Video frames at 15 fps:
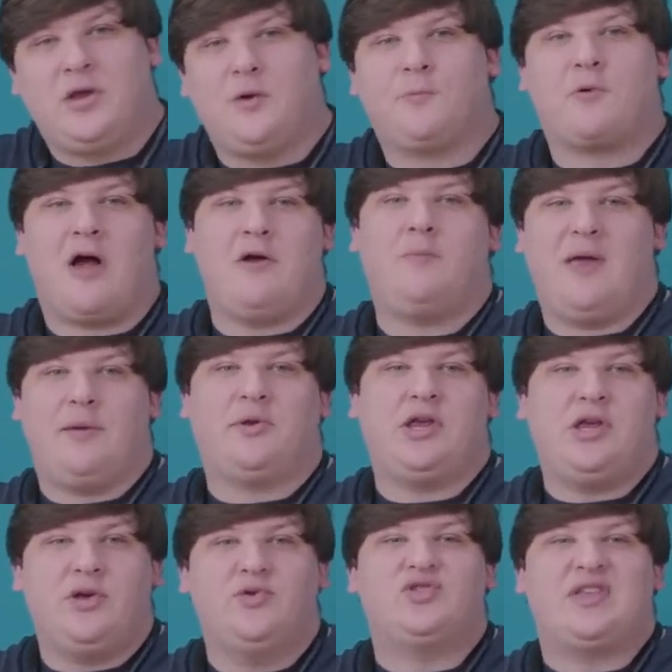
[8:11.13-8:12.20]
You'd probably be able to
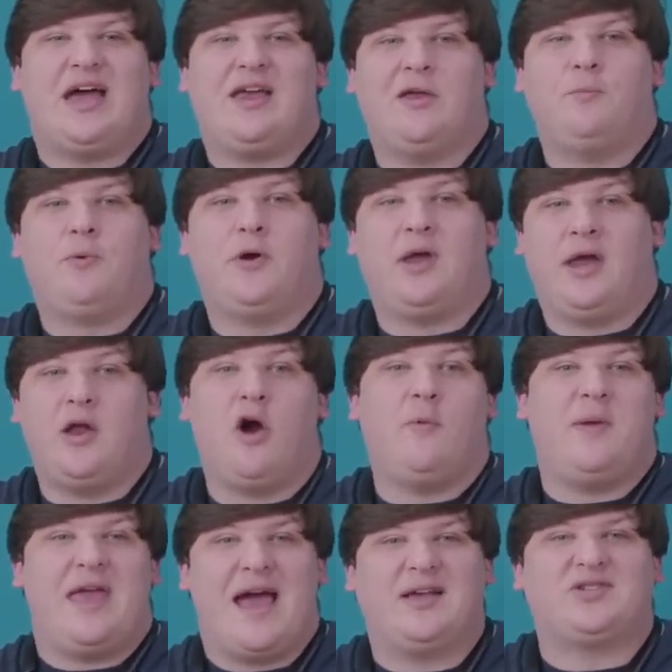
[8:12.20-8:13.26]
use that input in
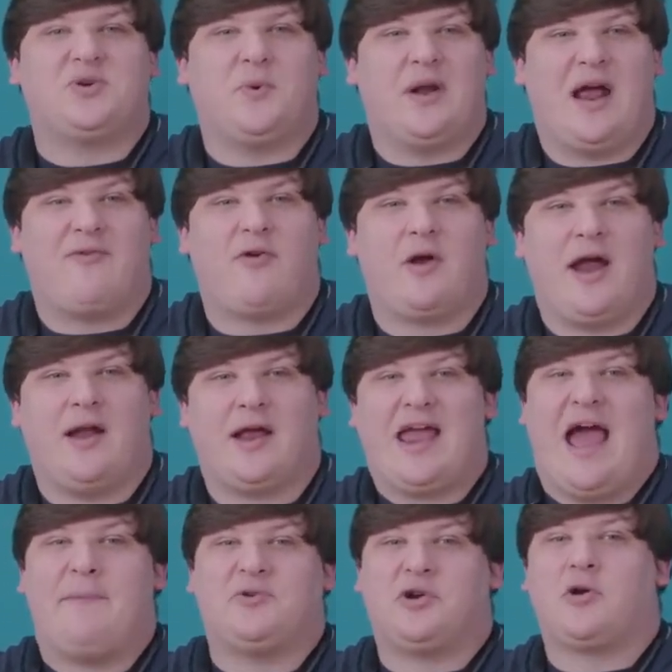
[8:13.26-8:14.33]
OBS or whatever, and a
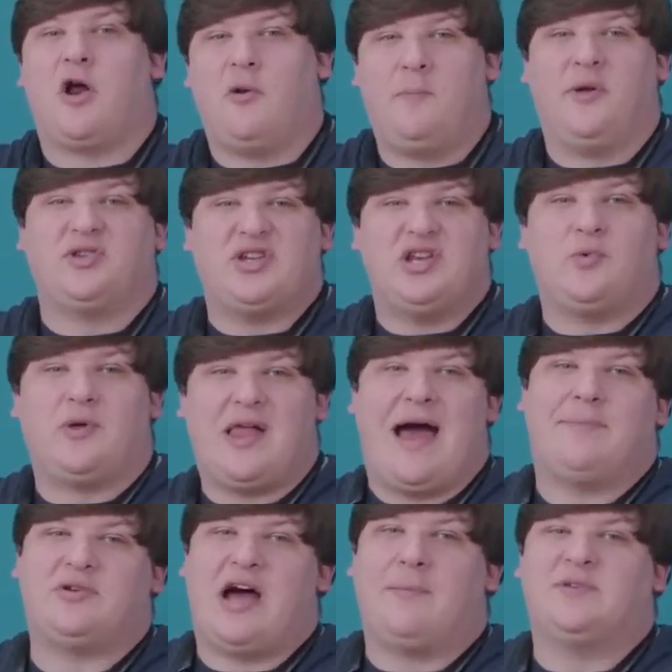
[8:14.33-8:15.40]
capture card built into a
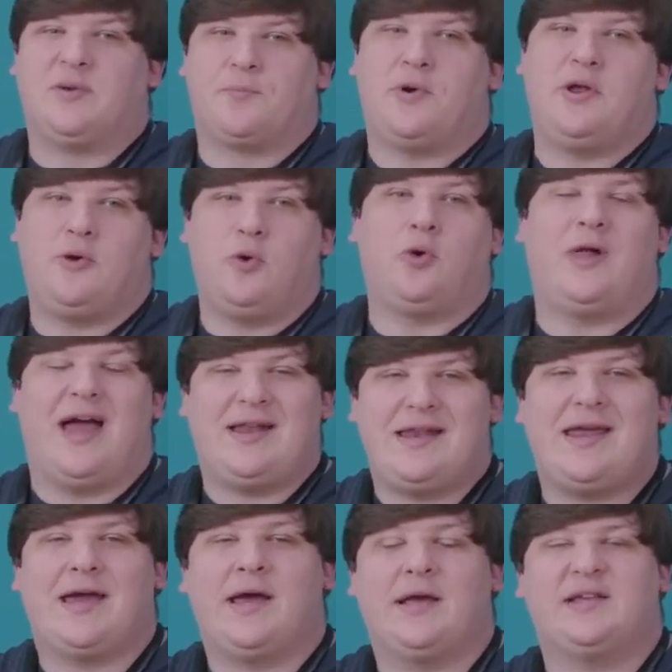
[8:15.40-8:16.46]
laptop is a pretty cool
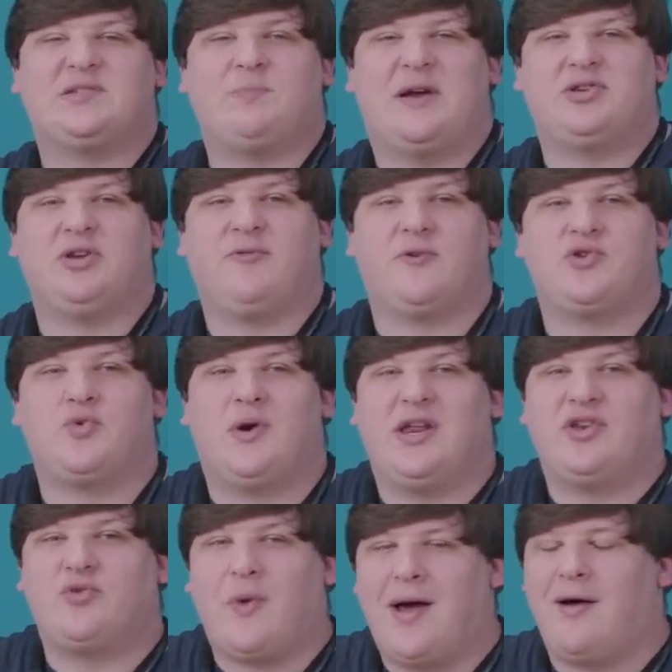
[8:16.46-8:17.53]
idea, especially for
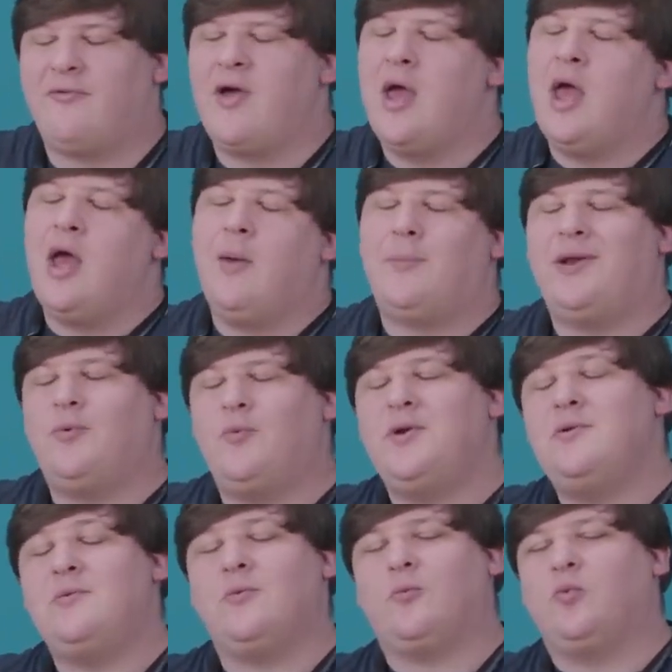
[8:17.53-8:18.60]
2012, but it
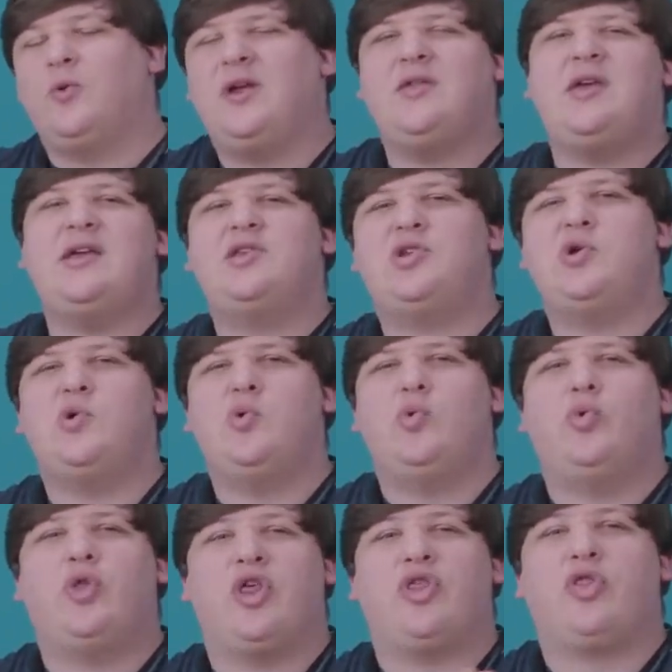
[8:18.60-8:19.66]
wouldn't really do
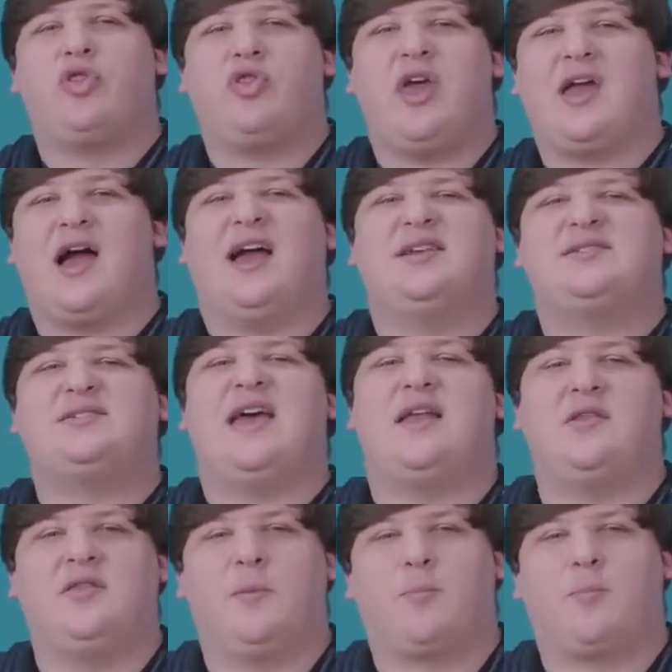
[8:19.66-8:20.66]
the thing I said in the